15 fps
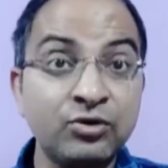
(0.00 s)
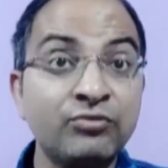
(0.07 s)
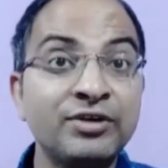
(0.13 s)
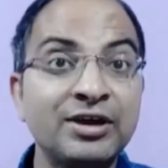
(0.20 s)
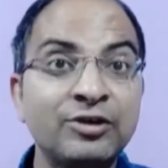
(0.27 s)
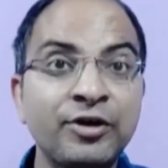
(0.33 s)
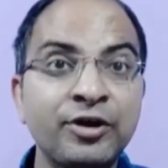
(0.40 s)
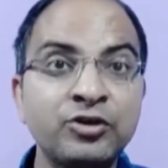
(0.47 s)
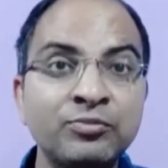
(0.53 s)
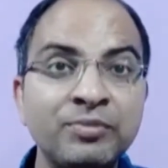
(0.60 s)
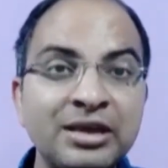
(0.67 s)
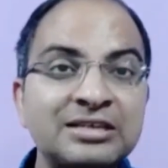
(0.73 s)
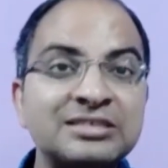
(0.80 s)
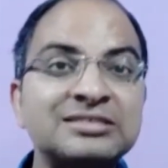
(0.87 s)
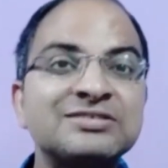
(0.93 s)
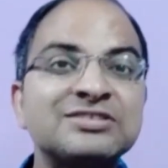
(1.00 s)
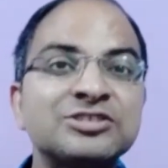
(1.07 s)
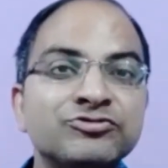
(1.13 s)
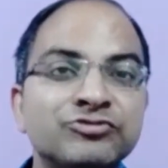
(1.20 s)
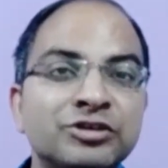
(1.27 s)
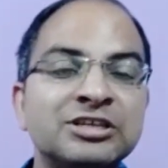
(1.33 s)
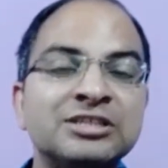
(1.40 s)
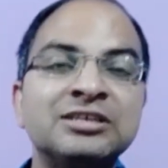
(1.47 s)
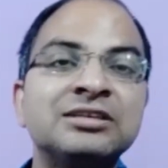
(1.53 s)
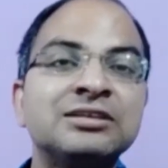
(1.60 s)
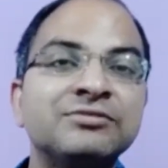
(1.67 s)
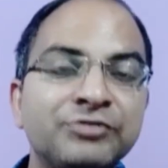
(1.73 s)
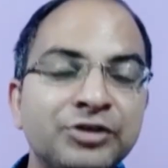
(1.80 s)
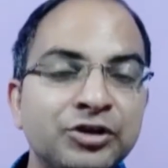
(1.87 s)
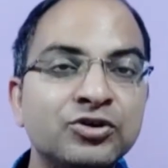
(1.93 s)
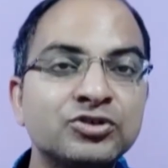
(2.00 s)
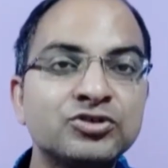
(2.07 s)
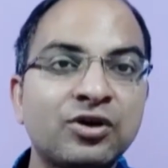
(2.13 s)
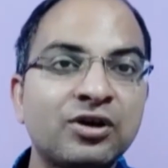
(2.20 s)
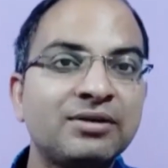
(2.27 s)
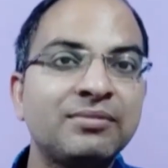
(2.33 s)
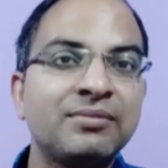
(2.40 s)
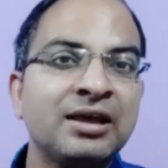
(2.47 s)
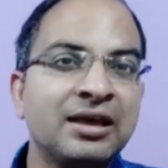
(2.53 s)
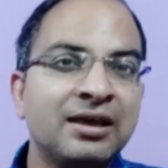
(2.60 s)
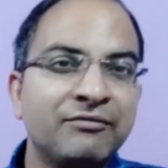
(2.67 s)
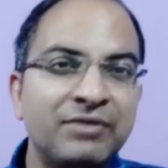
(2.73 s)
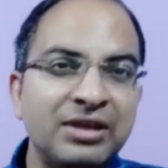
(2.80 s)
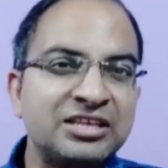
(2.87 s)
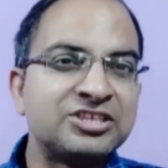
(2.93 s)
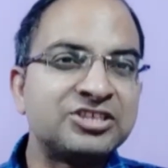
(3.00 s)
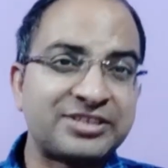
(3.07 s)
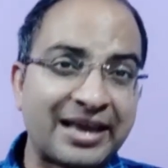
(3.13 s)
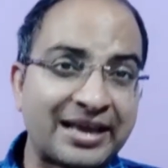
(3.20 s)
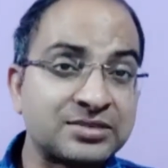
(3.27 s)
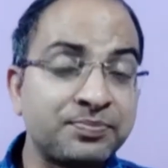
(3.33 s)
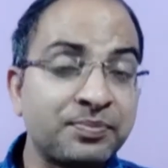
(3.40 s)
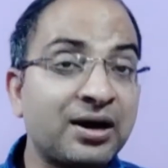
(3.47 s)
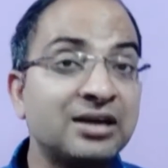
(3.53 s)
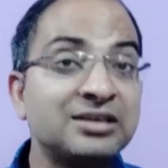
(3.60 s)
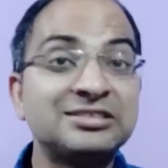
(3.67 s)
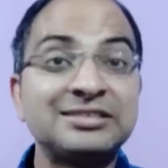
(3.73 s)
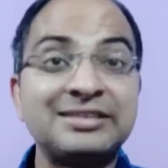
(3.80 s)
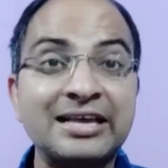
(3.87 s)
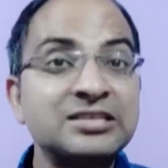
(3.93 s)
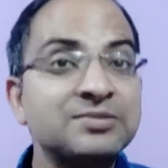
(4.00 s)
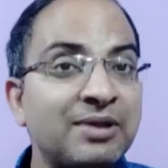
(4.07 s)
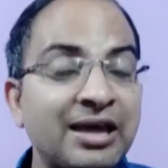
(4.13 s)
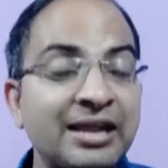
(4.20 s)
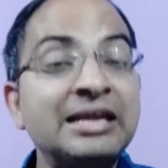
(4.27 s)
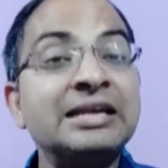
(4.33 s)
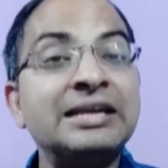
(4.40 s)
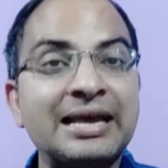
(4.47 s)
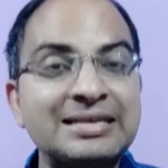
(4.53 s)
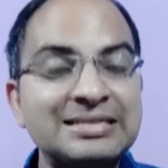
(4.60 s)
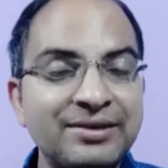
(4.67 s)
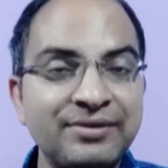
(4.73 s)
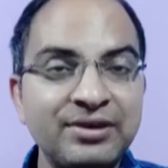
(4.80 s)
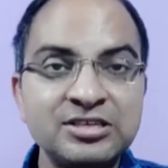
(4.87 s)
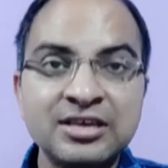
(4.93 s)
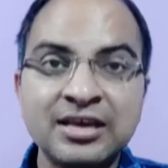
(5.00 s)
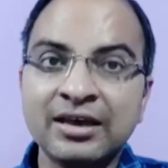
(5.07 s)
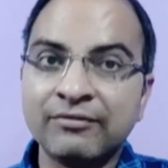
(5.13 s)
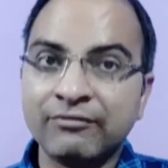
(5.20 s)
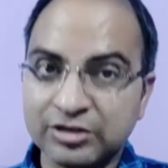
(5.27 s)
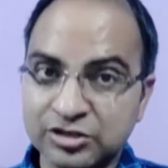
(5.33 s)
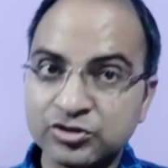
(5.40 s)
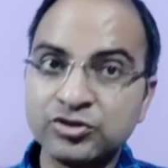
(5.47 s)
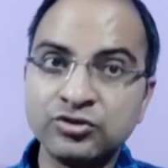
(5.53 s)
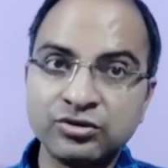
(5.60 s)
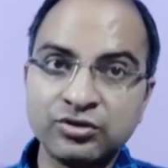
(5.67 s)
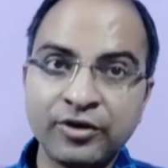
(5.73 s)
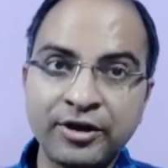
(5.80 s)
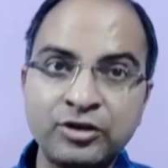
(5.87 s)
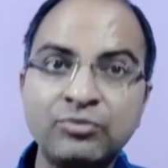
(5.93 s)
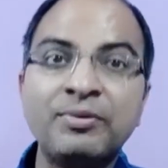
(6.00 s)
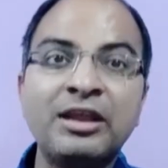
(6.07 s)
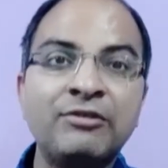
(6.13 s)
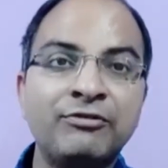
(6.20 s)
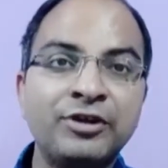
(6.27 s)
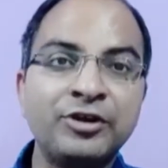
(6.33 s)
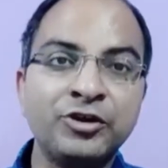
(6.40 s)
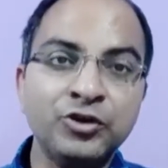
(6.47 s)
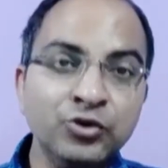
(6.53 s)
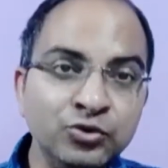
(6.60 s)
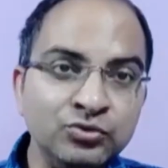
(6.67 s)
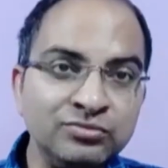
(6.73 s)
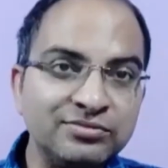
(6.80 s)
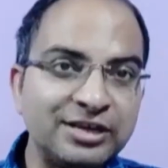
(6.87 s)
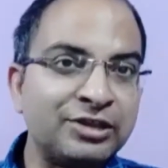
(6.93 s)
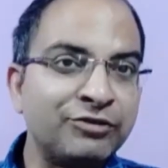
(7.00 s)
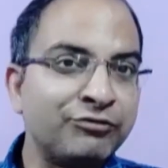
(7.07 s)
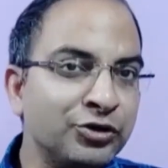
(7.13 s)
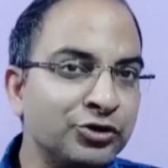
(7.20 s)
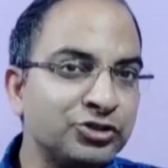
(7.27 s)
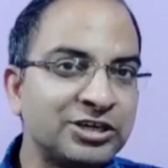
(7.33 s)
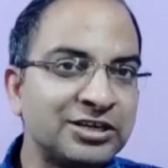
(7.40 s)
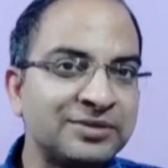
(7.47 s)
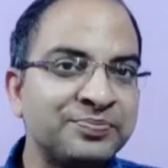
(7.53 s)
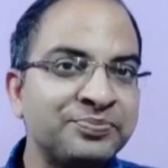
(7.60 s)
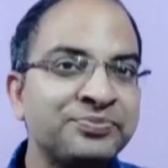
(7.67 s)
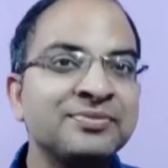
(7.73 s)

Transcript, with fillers: We are going to make further videos on various tax parts, tax planning, tax savings, which is going to benefit you in the future.